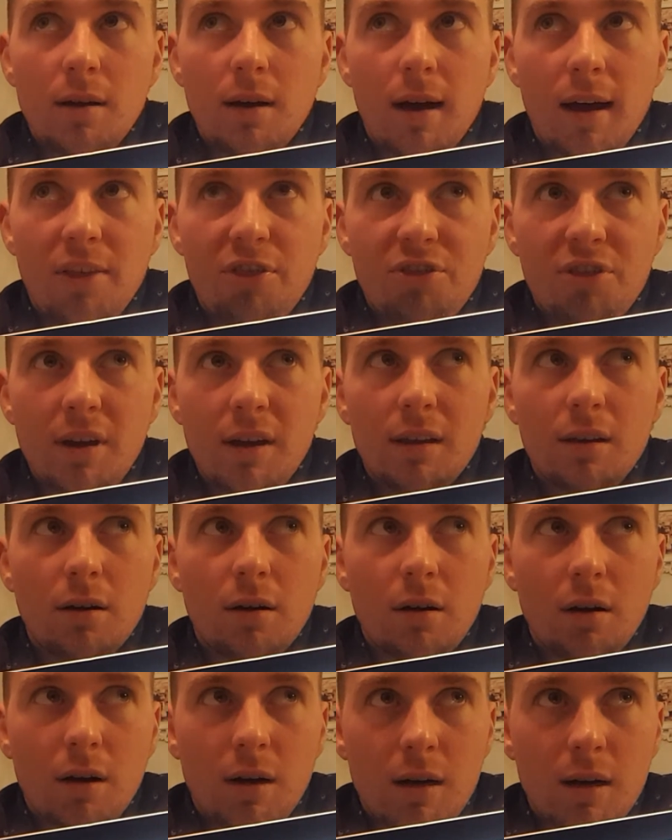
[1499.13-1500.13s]
I think there
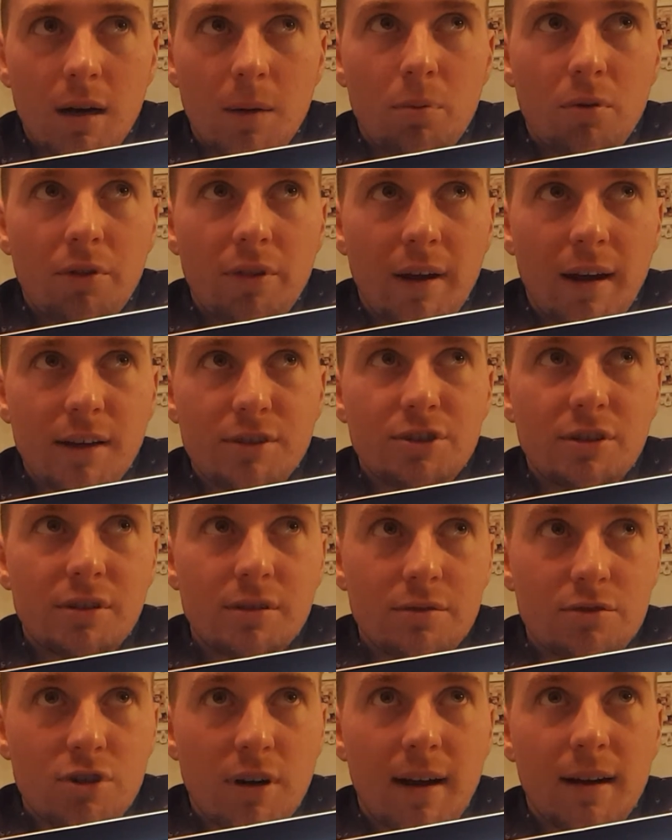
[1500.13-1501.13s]
are a couple that
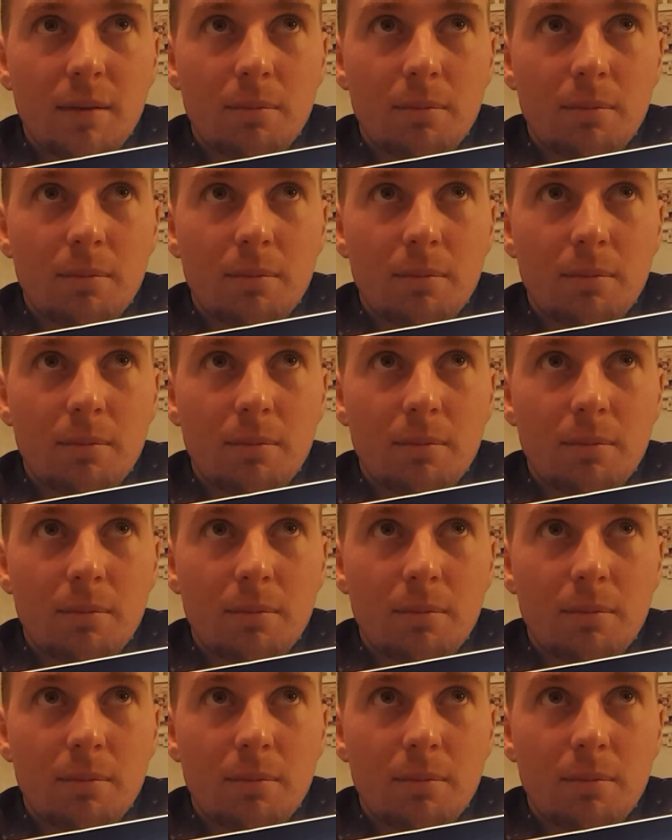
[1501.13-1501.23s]
actually tried